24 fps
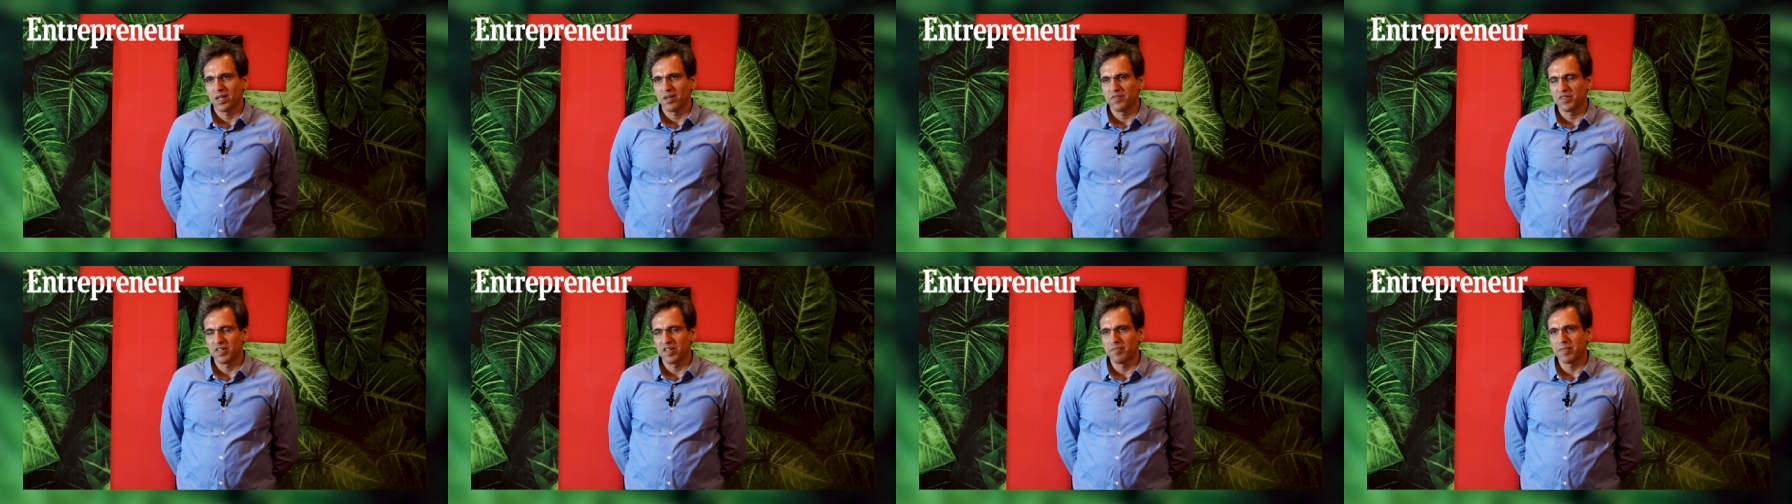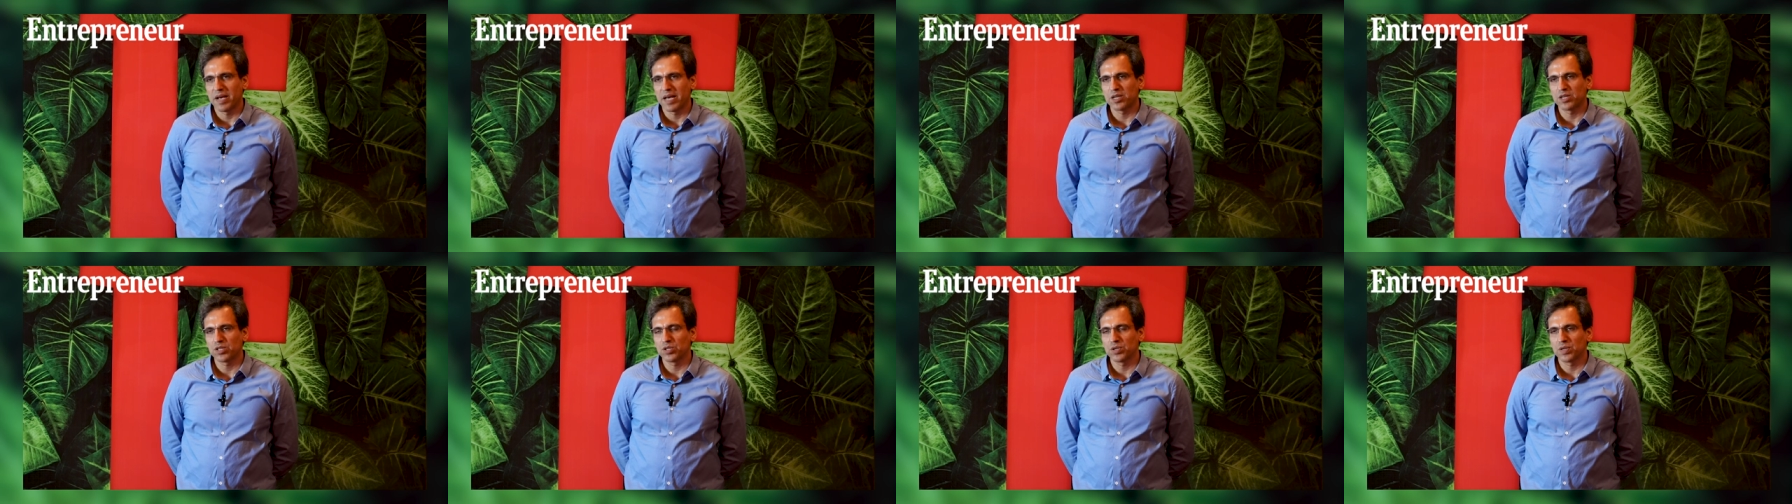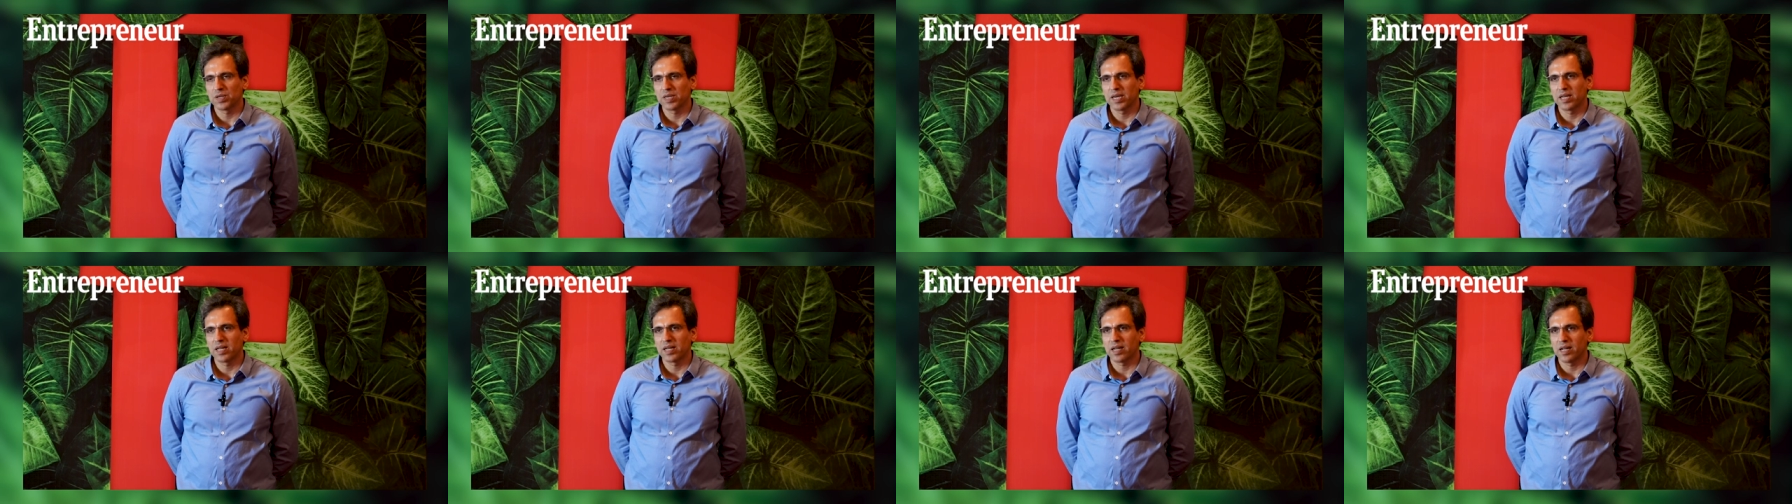We've managed to
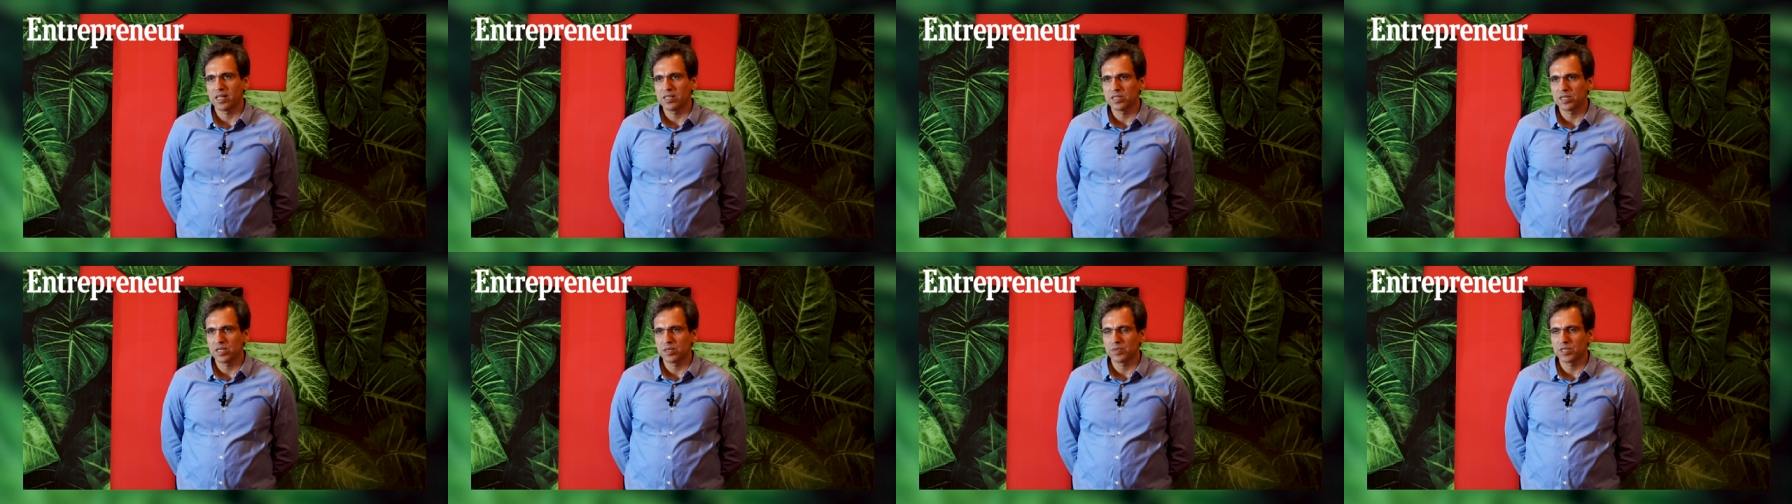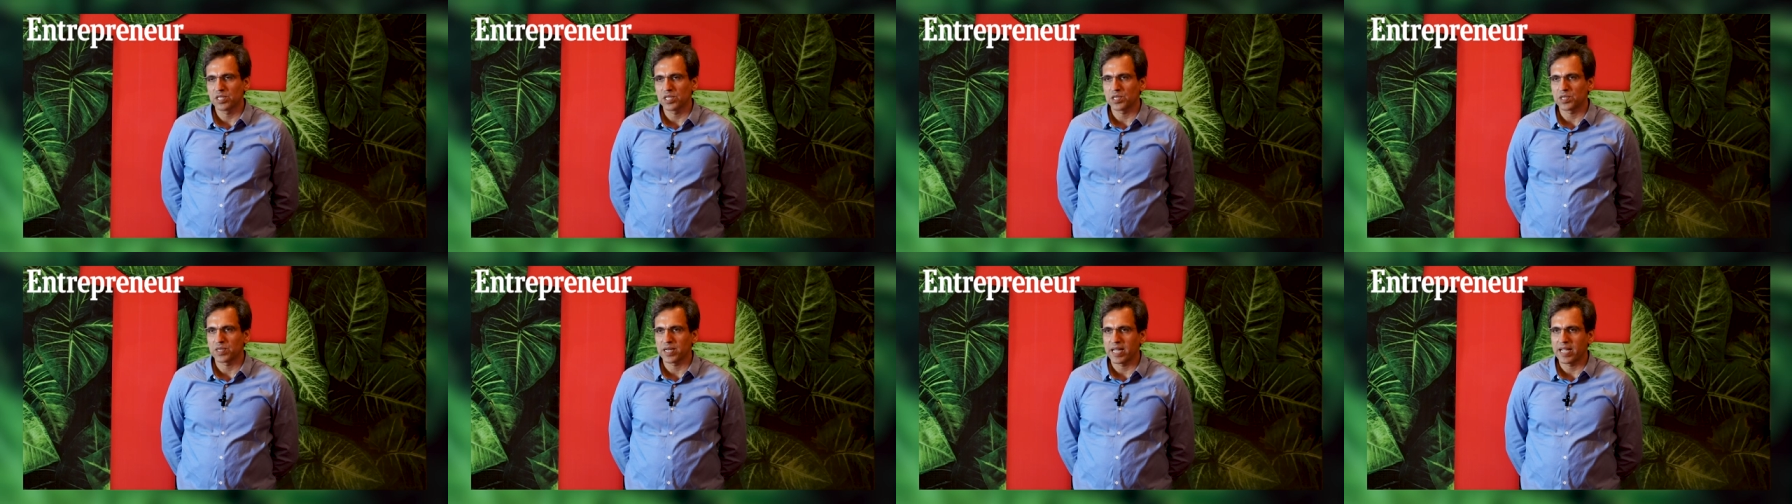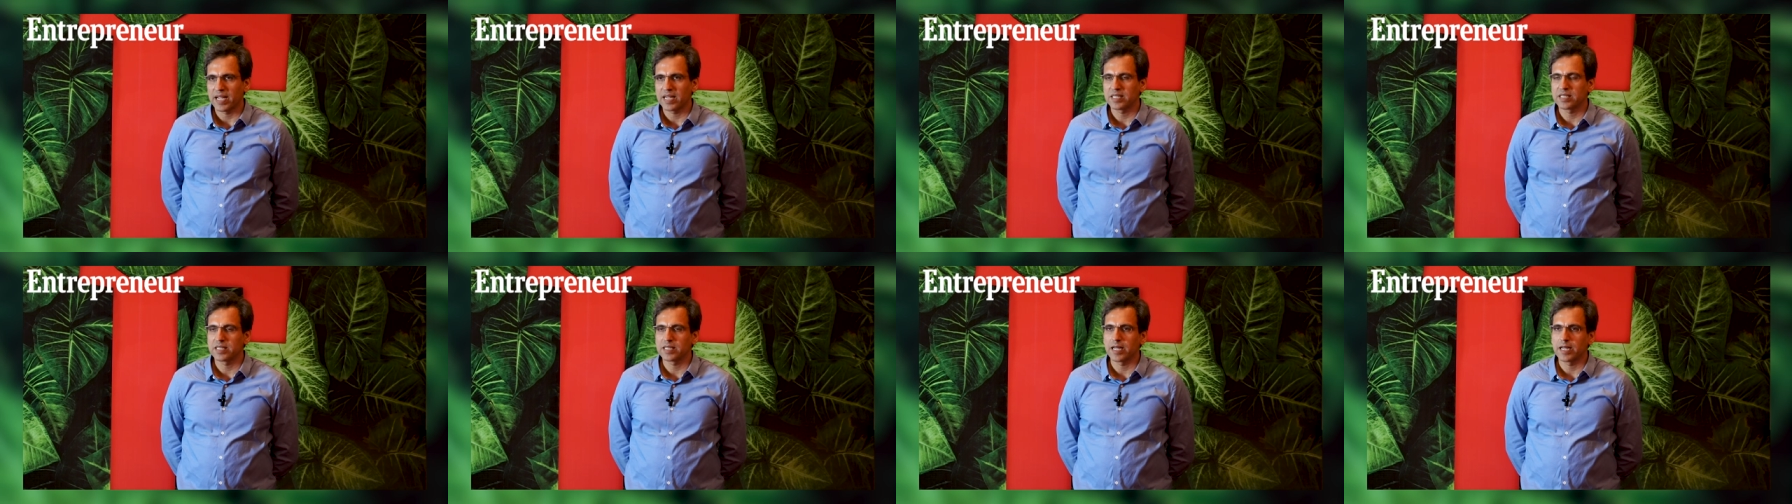create a culture which
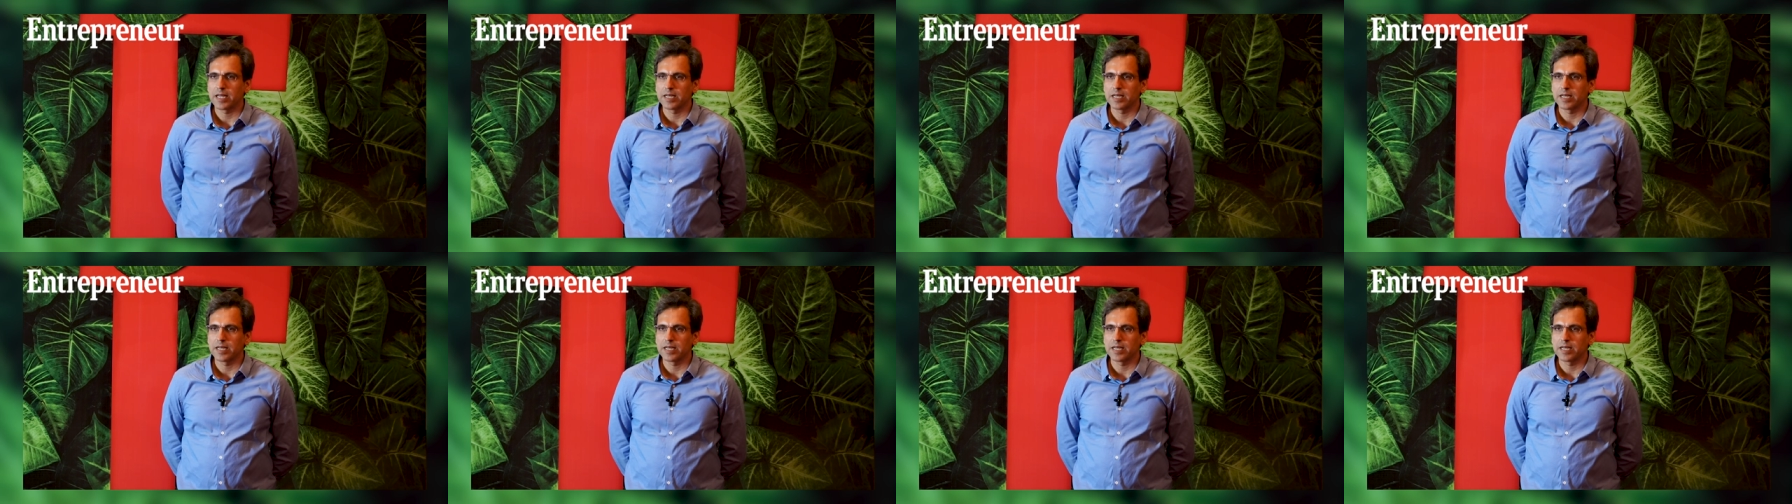attracts